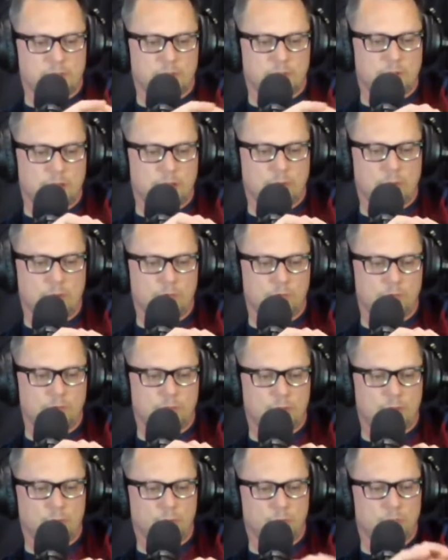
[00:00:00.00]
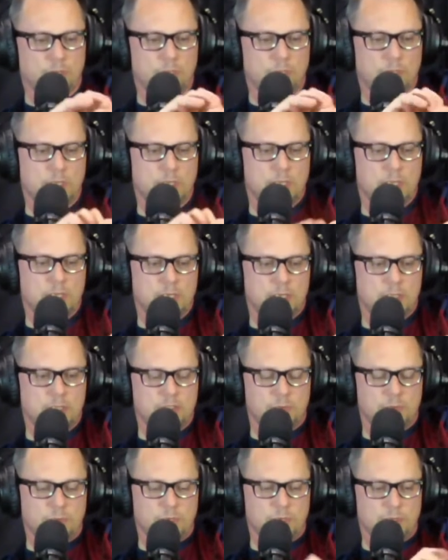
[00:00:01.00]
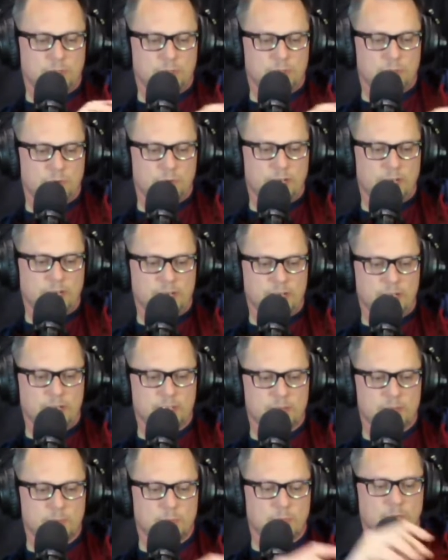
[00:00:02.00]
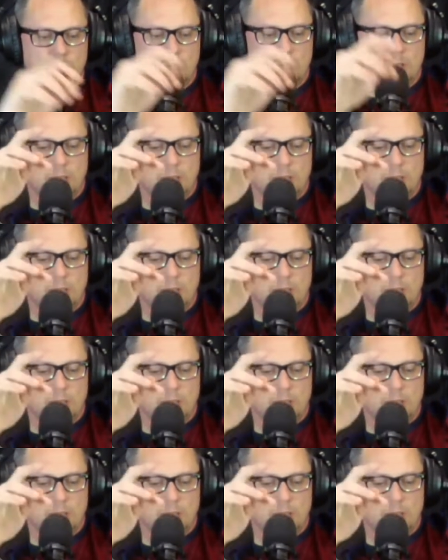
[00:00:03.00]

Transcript: I'm not going to go through the whole spiel on what it is, but